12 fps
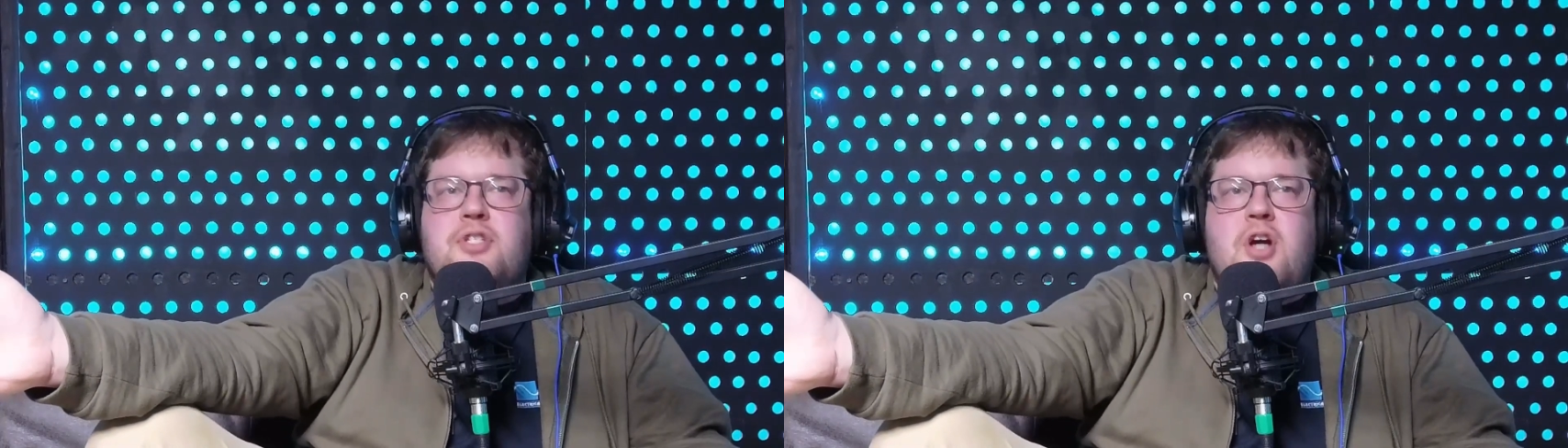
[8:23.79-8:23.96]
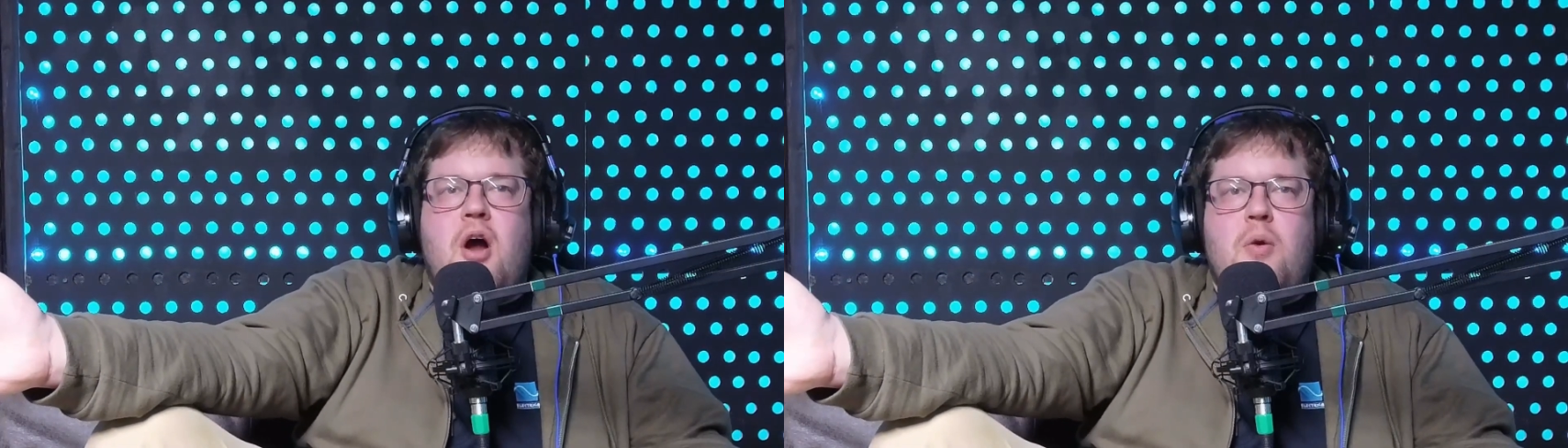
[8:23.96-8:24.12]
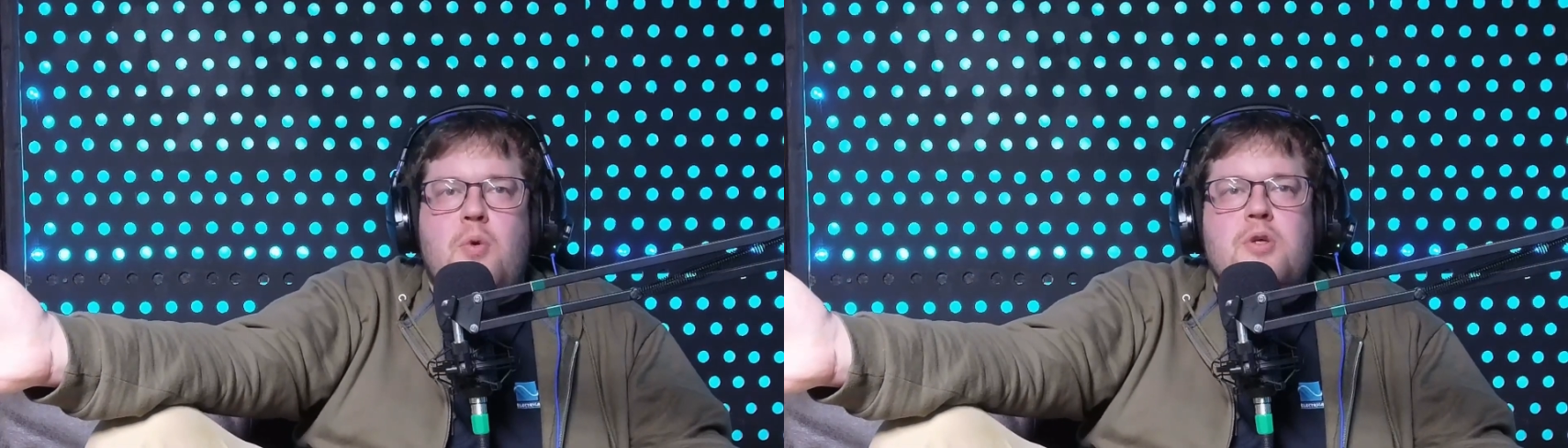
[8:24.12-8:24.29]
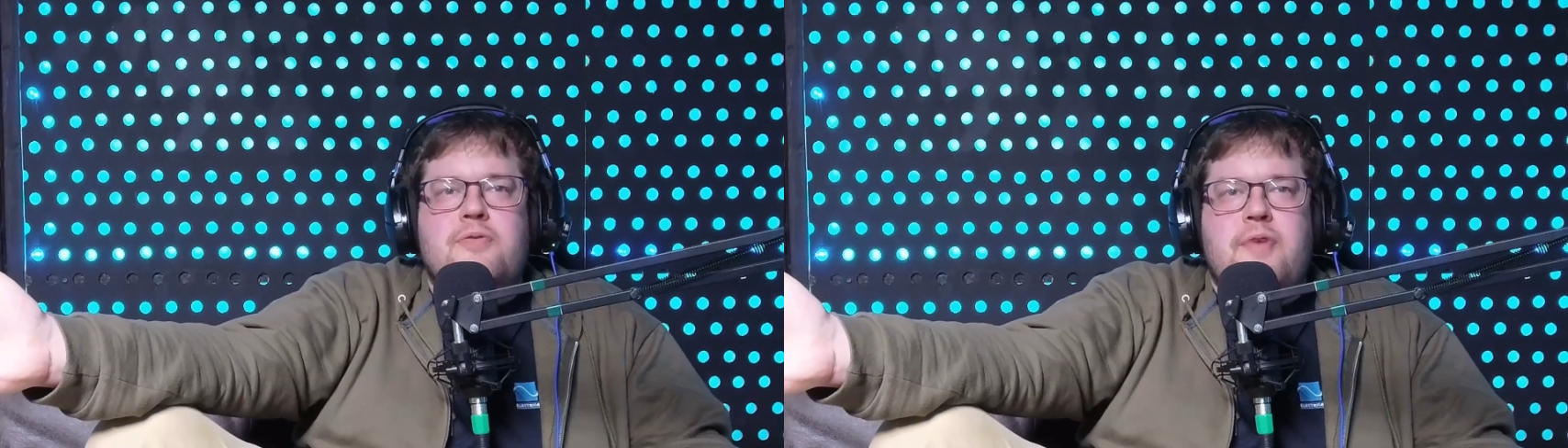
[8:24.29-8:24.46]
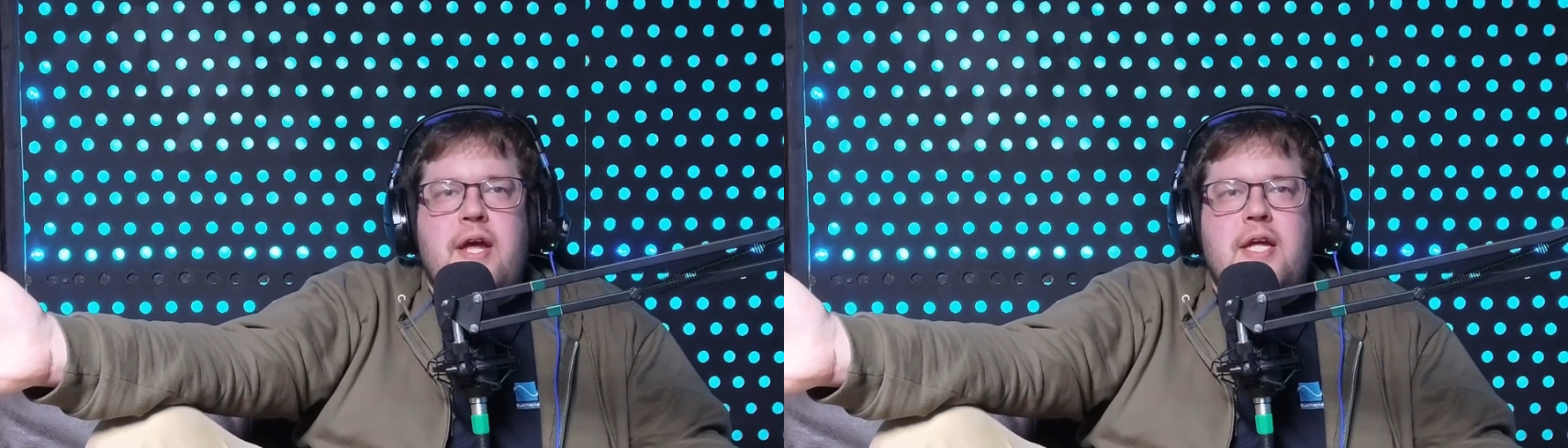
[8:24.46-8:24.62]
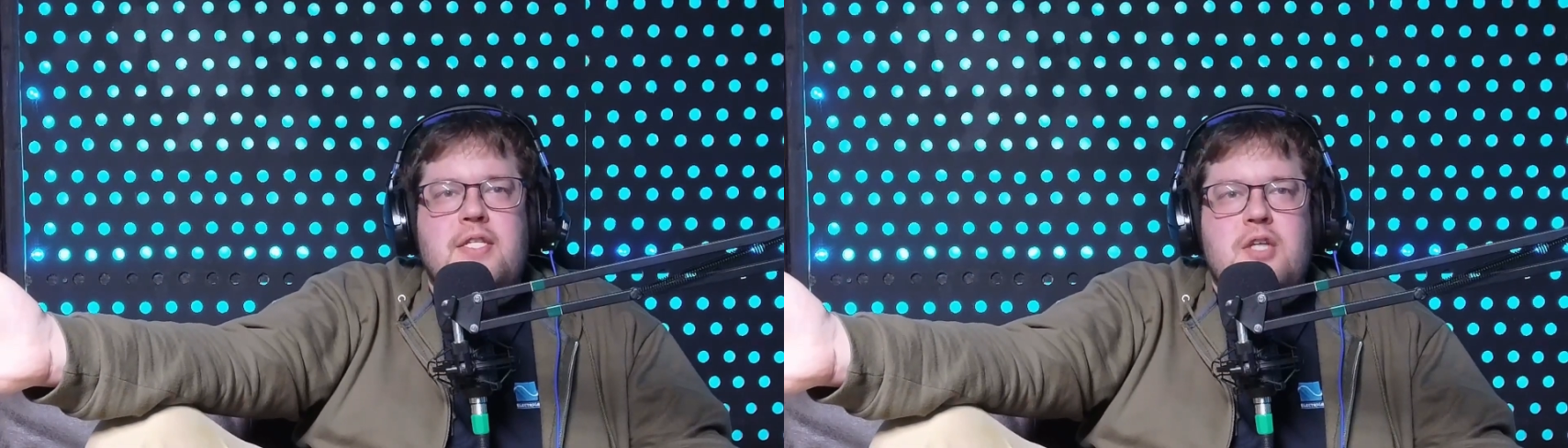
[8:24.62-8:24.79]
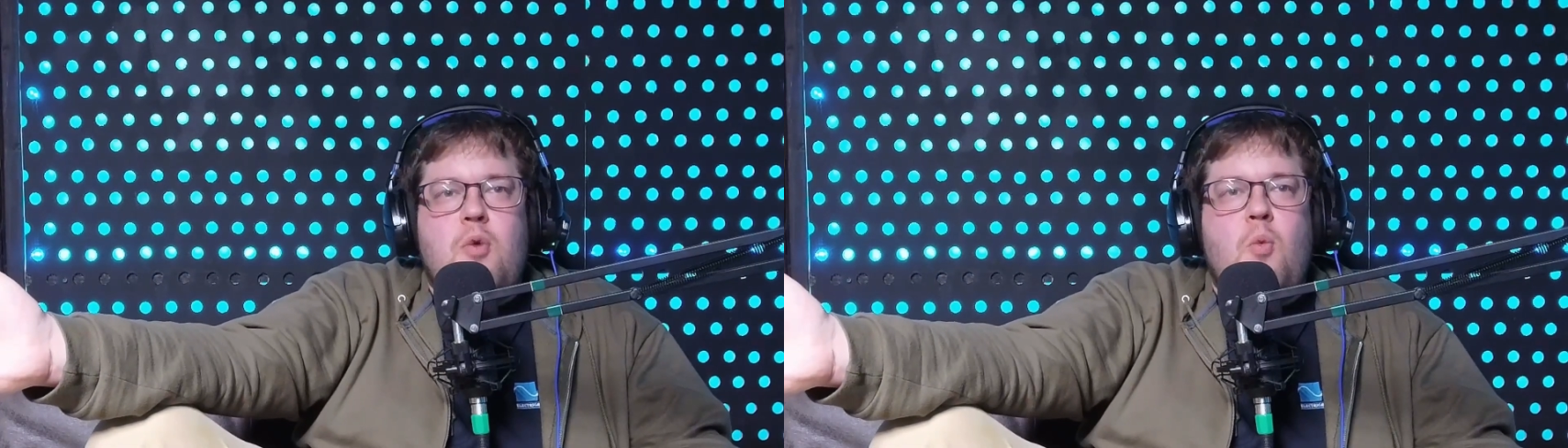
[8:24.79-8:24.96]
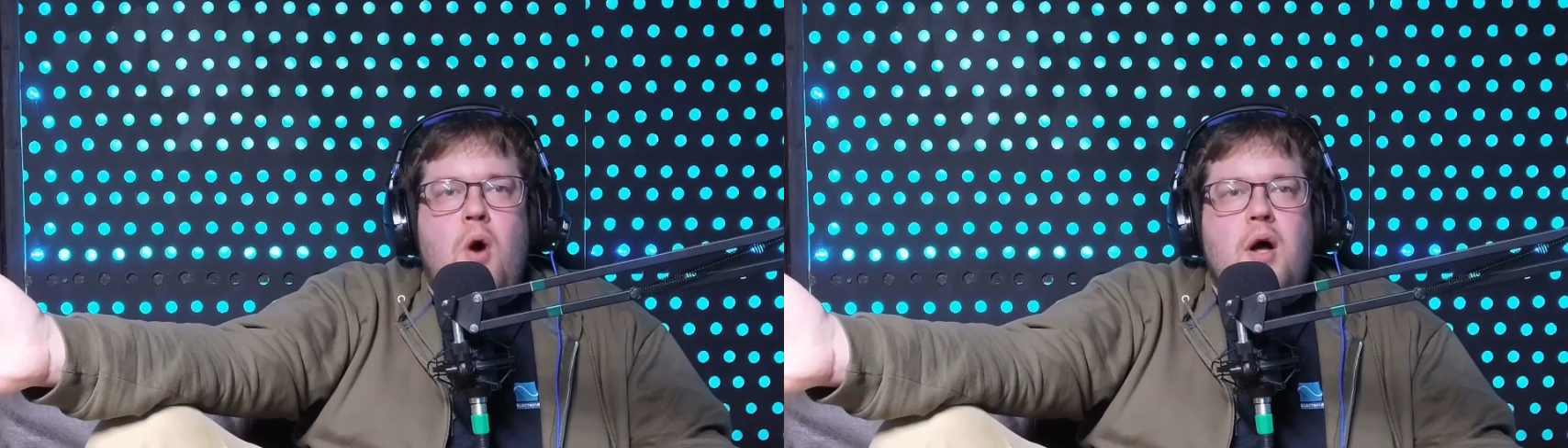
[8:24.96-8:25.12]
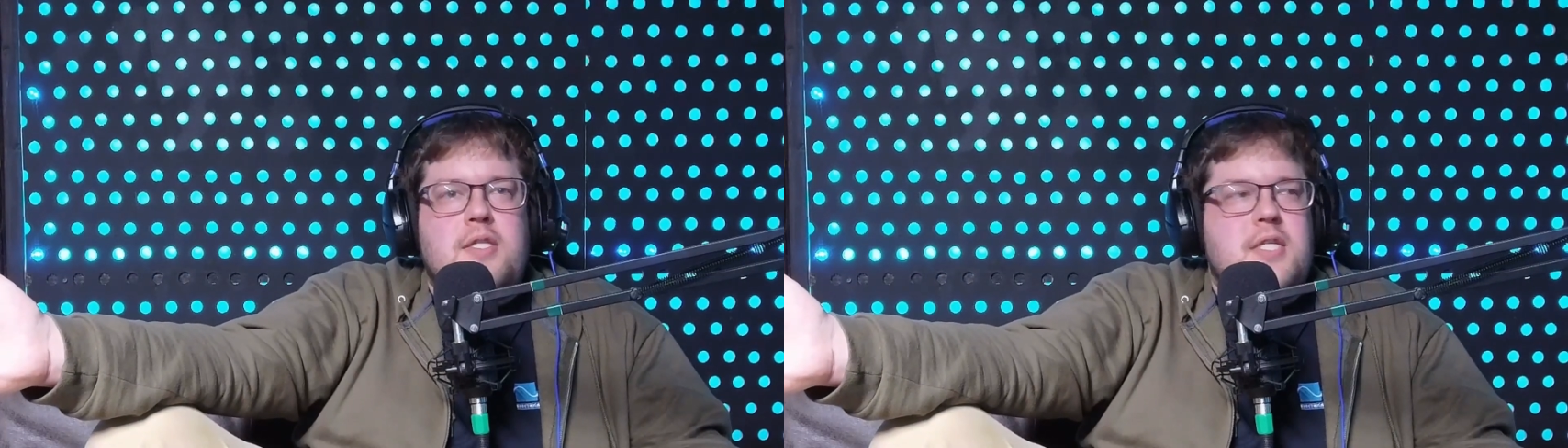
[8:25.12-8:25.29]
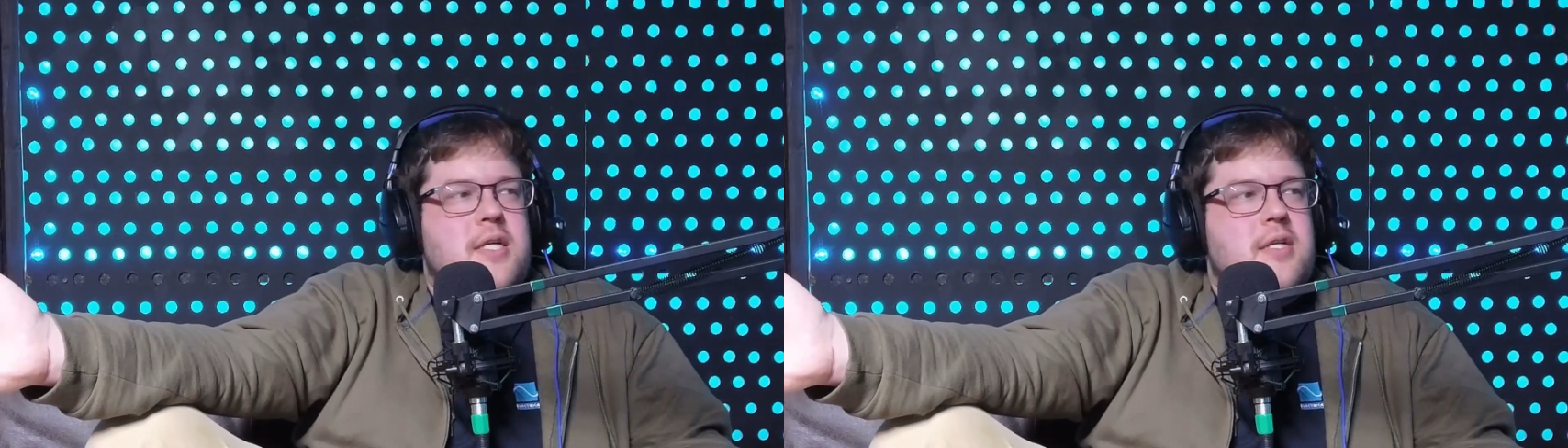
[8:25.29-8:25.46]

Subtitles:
Star Wars fans are wanting.